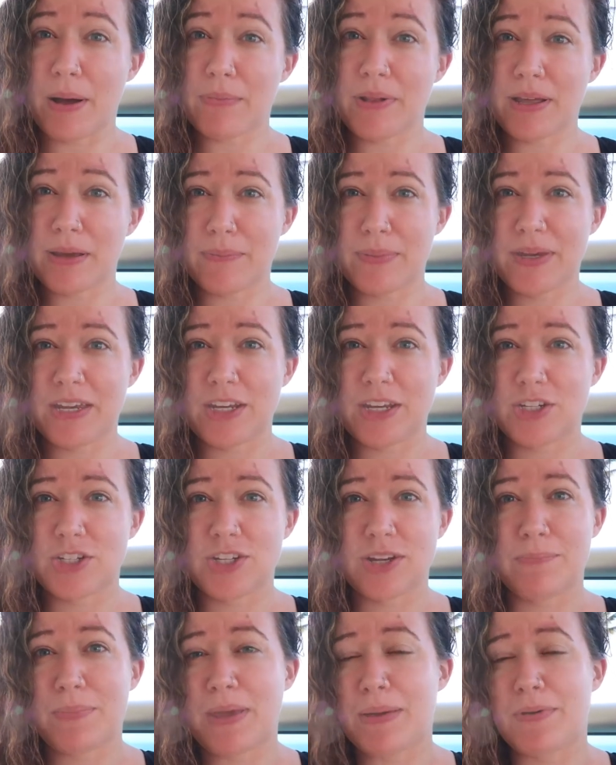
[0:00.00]
public beach
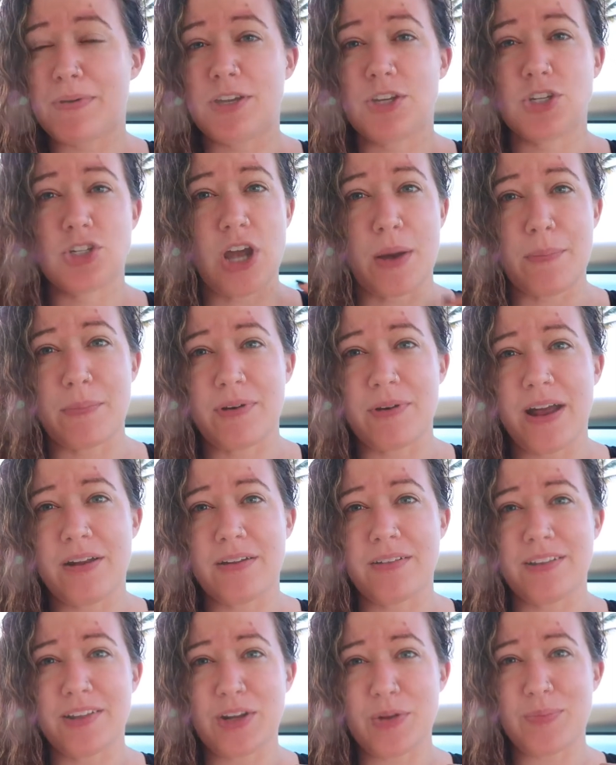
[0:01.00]
and maybe shop
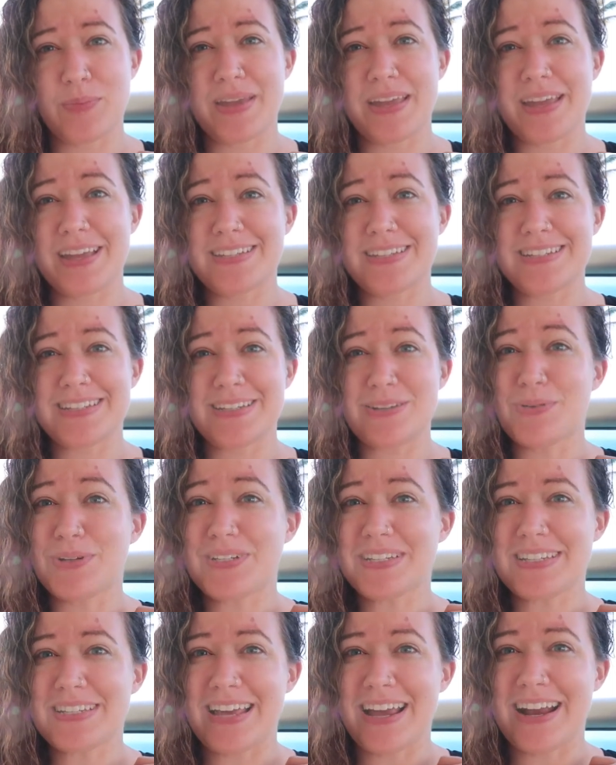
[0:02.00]
around a little bit, see
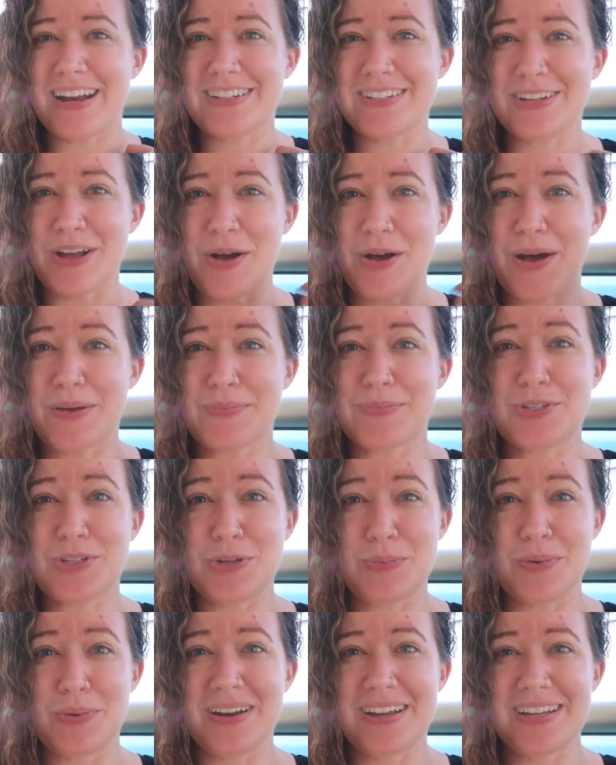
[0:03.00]
what's there. So I'm
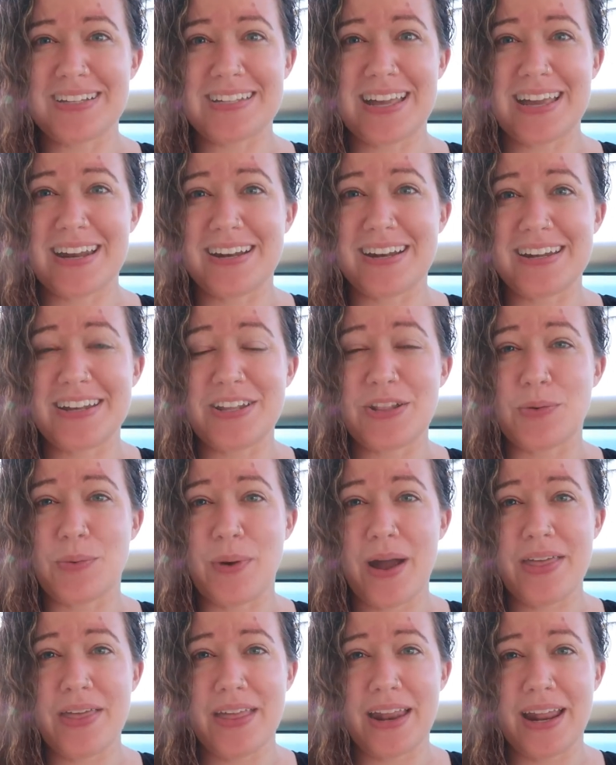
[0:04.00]
super excited either
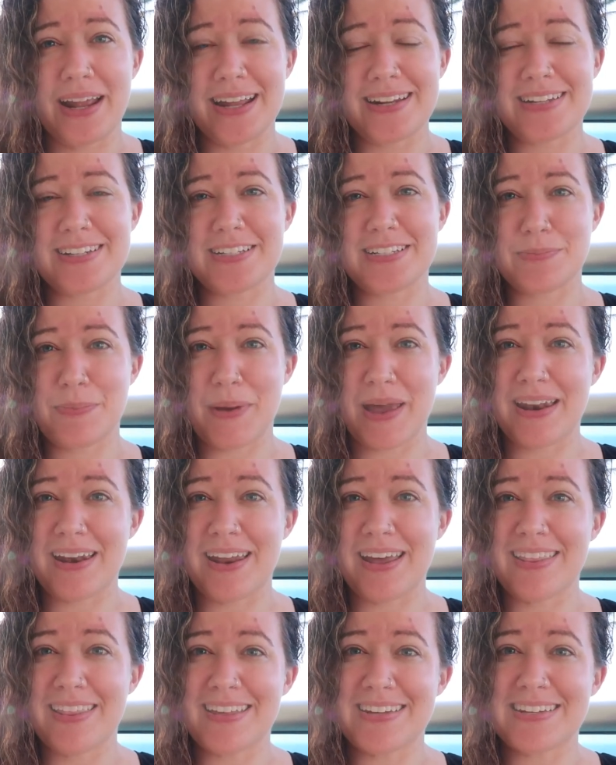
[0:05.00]
way that I get to spend
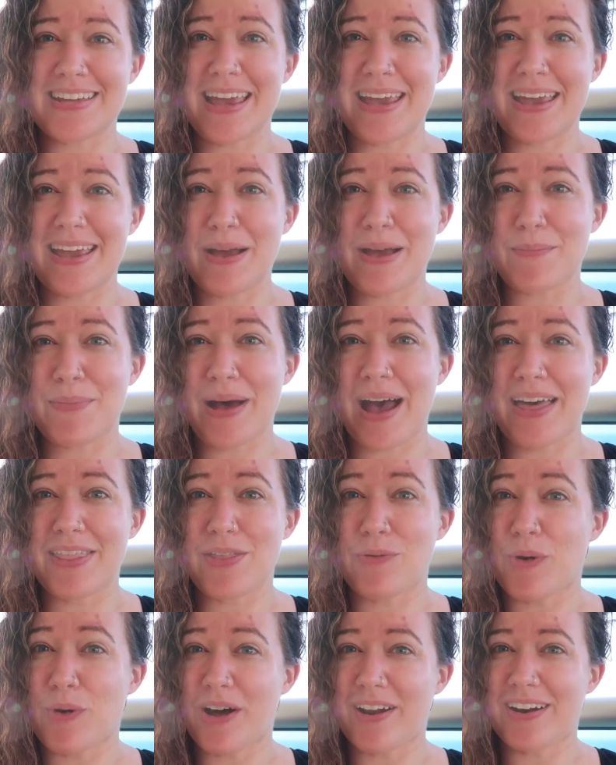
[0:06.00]
the day by
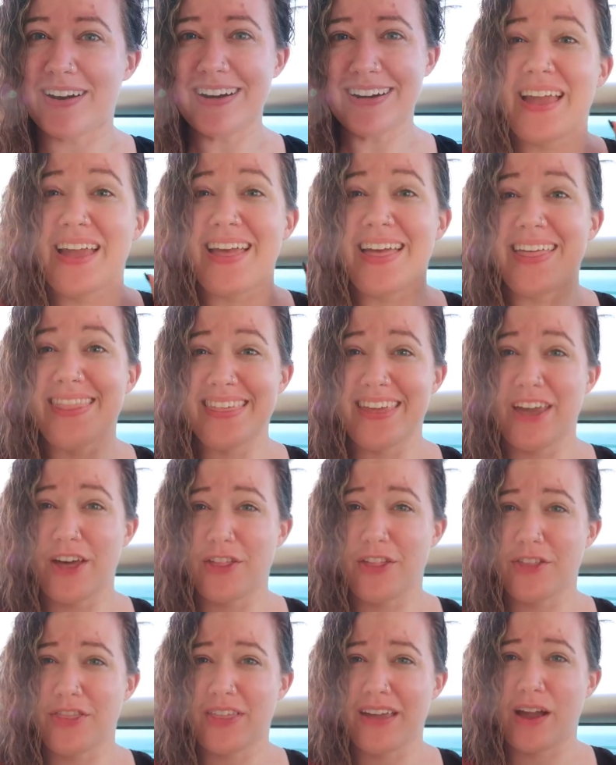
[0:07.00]
the water. The
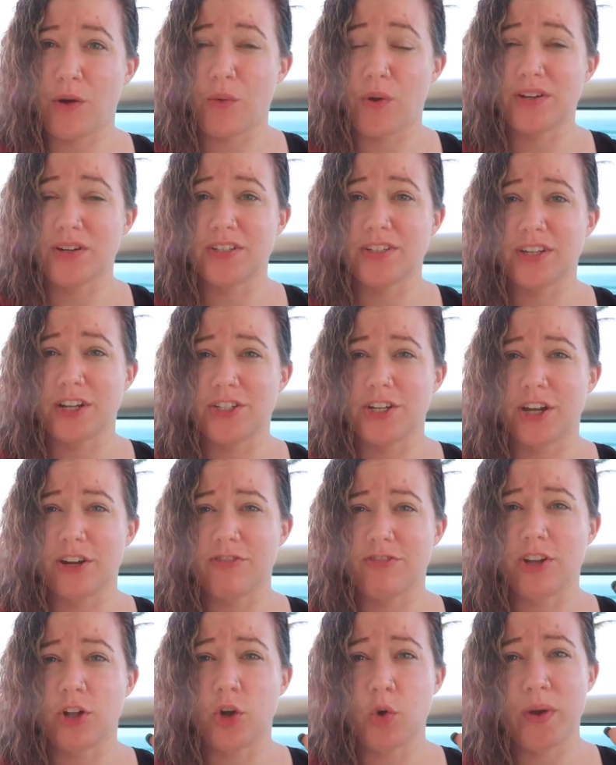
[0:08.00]
other thing I wanted to touch
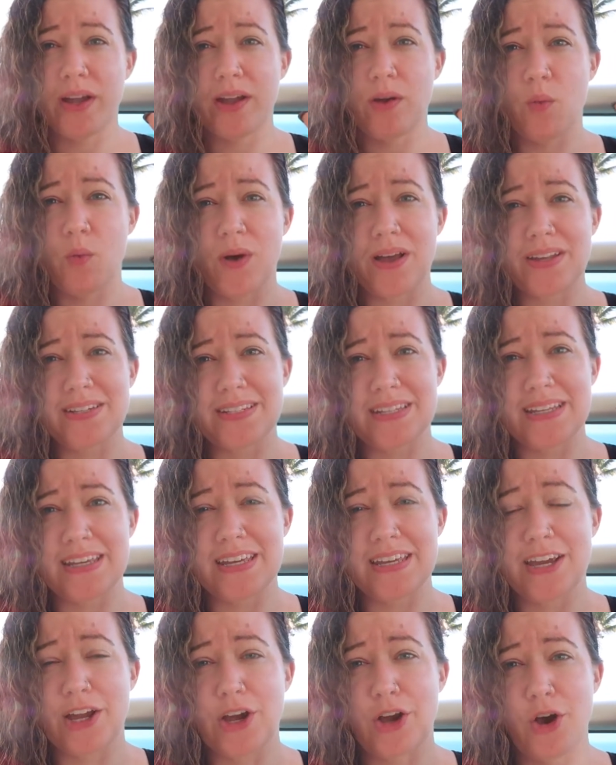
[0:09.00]
on real quick was
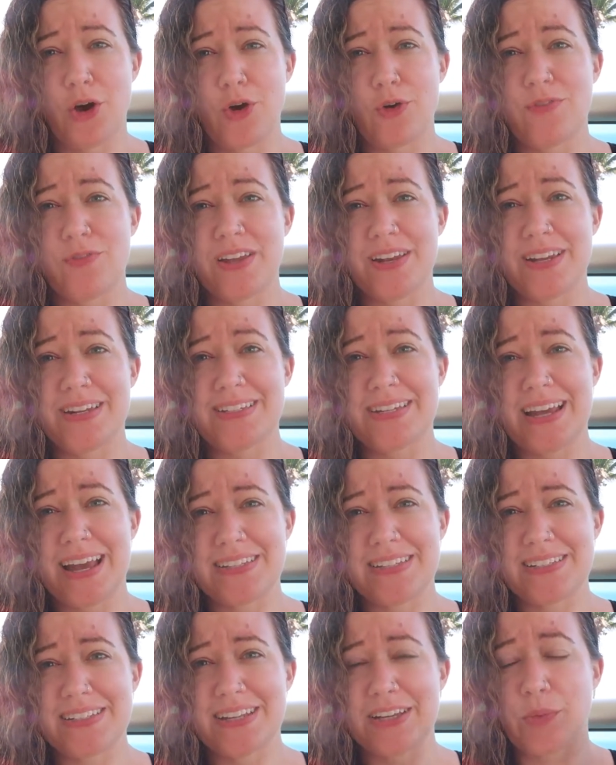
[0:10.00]
the COVID
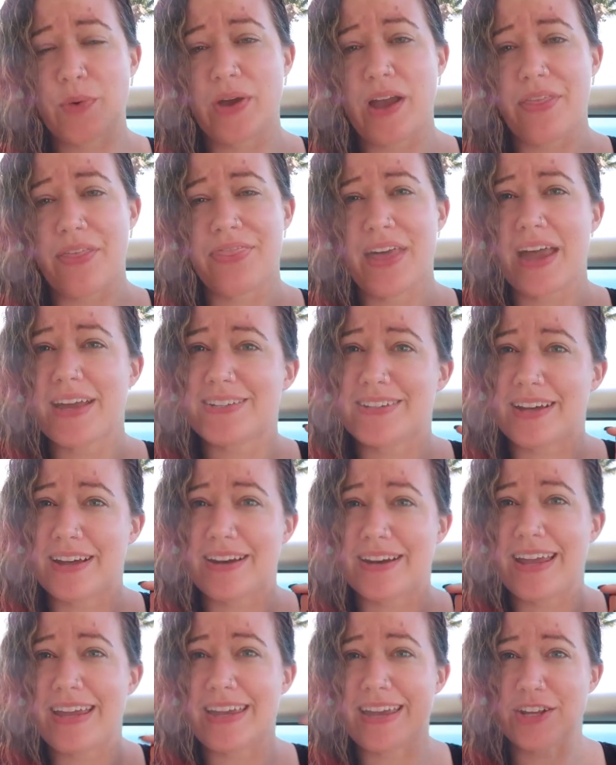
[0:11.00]
testing. We got that
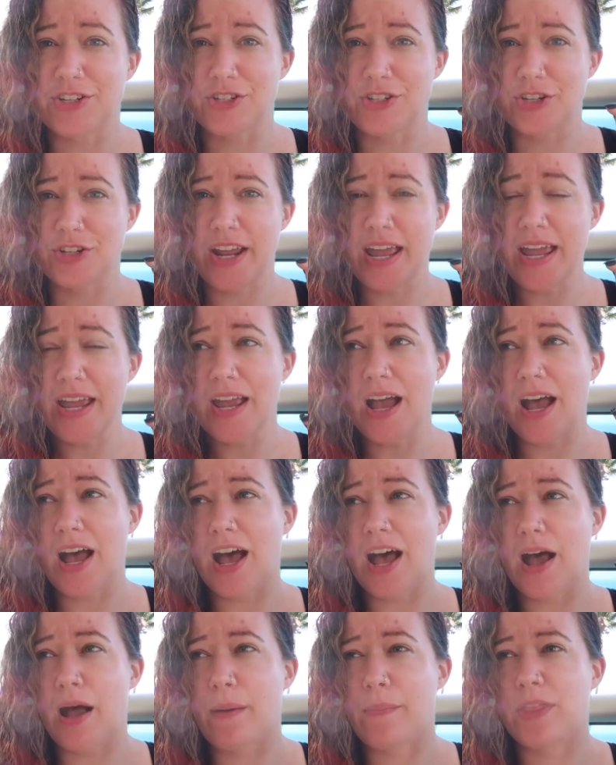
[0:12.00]
done yesterday.
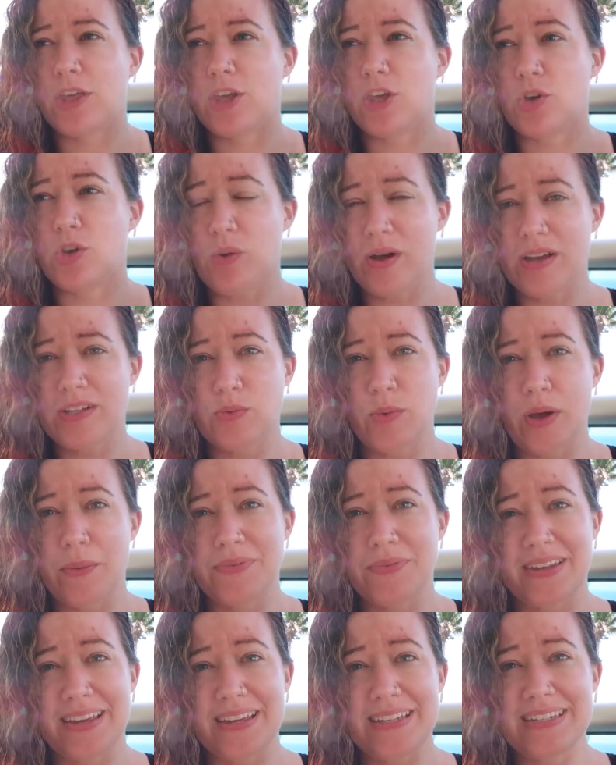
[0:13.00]
Um, the US
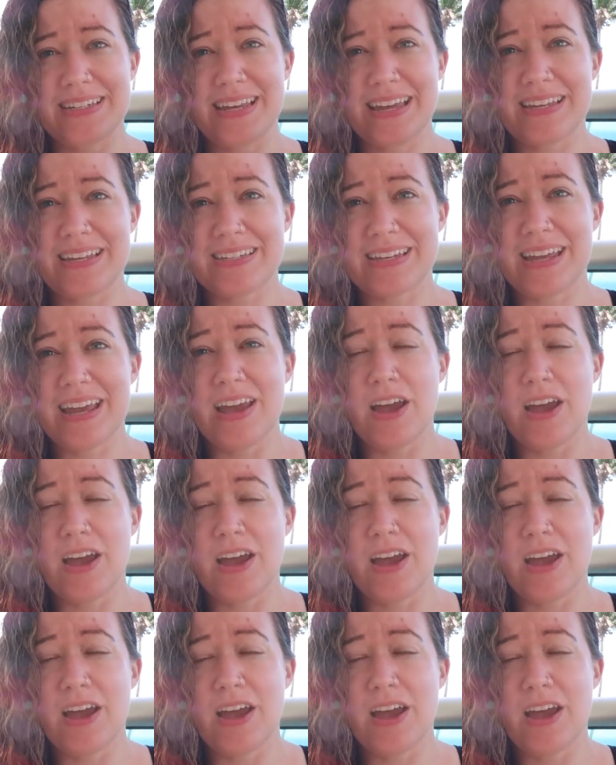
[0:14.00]
website says